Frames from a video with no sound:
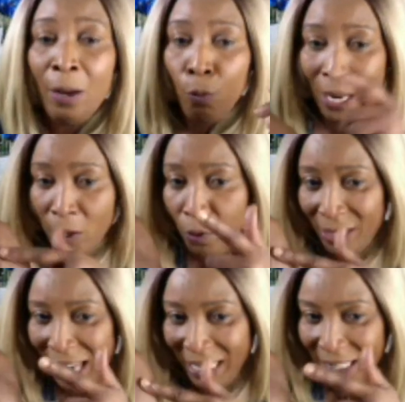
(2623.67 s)
when you
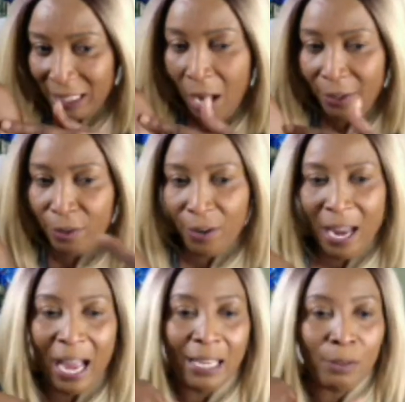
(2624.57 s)
test it on your
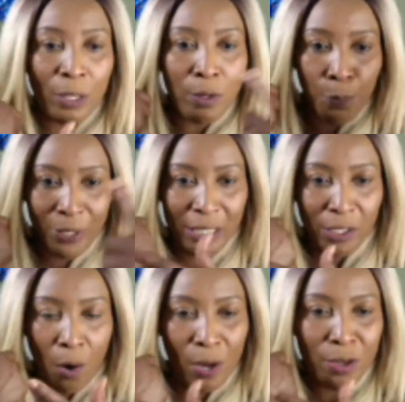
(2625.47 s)
hands, when you put the
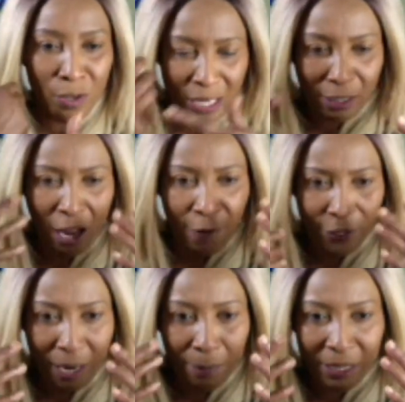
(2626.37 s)
shower, it's
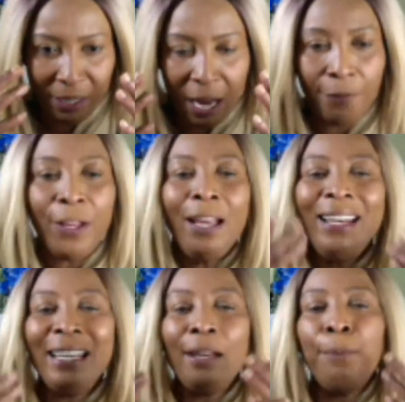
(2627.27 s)
comfortable enough,
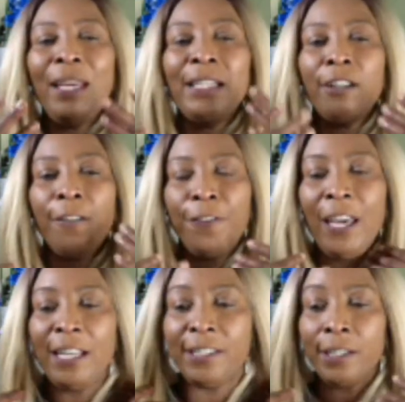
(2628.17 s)
let it hit your
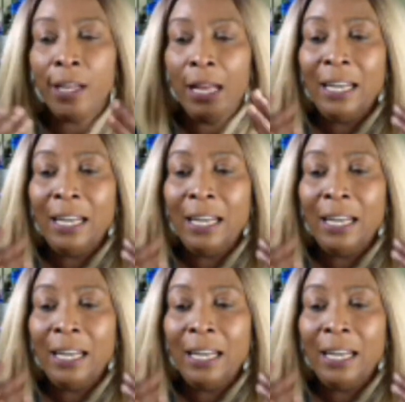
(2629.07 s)
face.